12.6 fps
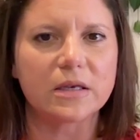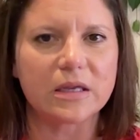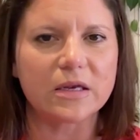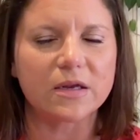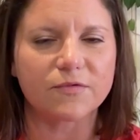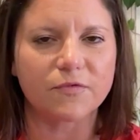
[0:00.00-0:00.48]

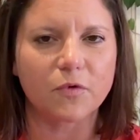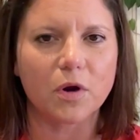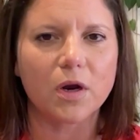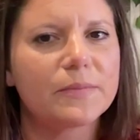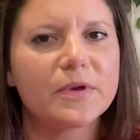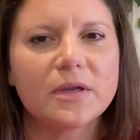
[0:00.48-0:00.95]
needed
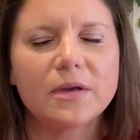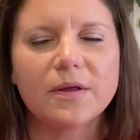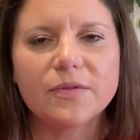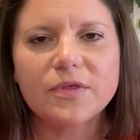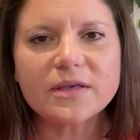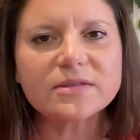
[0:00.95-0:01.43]
for. I mean,
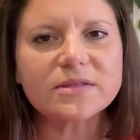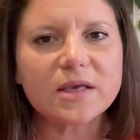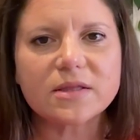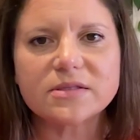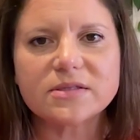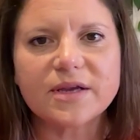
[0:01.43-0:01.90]
things
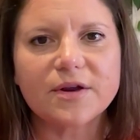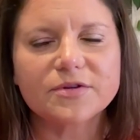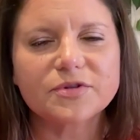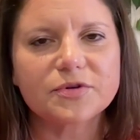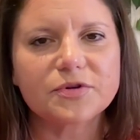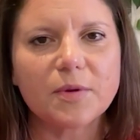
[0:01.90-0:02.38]
like the
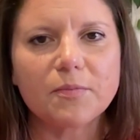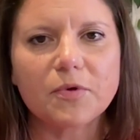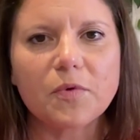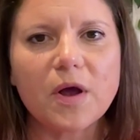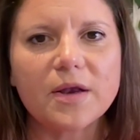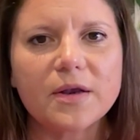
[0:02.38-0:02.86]
stairs are number
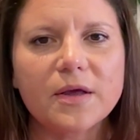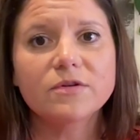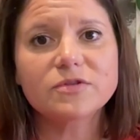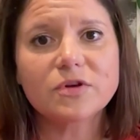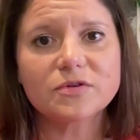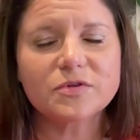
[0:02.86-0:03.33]
1. And
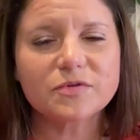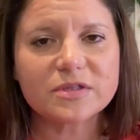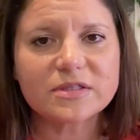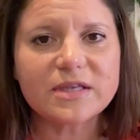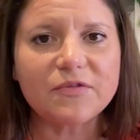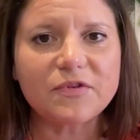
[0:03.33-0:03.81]
there's also the
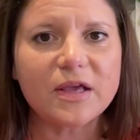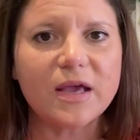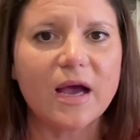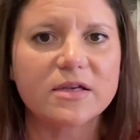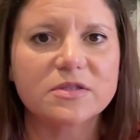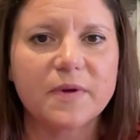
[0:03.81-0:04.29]
safety
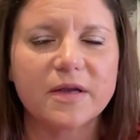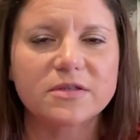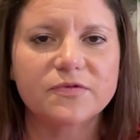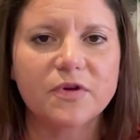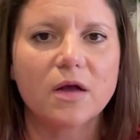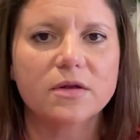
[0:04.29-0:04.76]

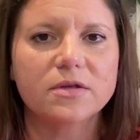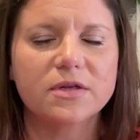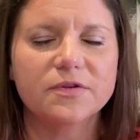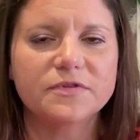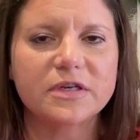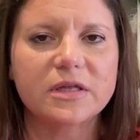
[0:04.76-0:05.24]
aspect of
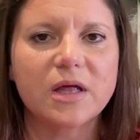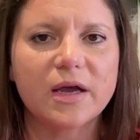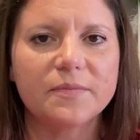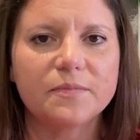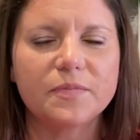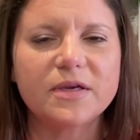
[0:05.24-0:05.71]
cognitive
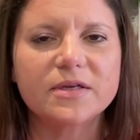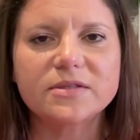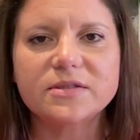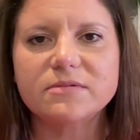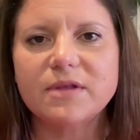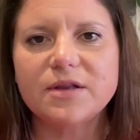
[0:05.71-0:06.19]
decline,
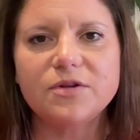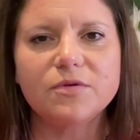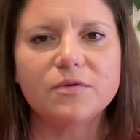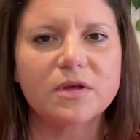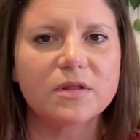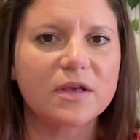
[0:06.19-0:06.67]
because then
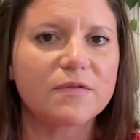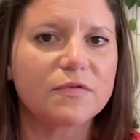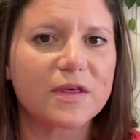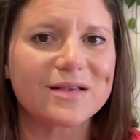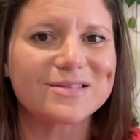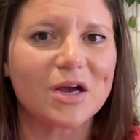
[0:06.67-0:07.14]
you can leave
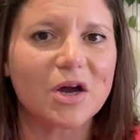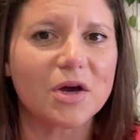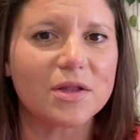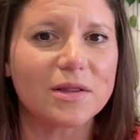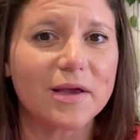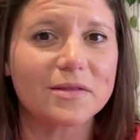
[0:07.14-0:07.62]
things
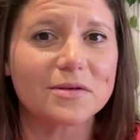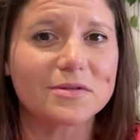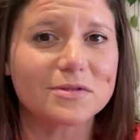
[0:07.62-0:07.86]
on like the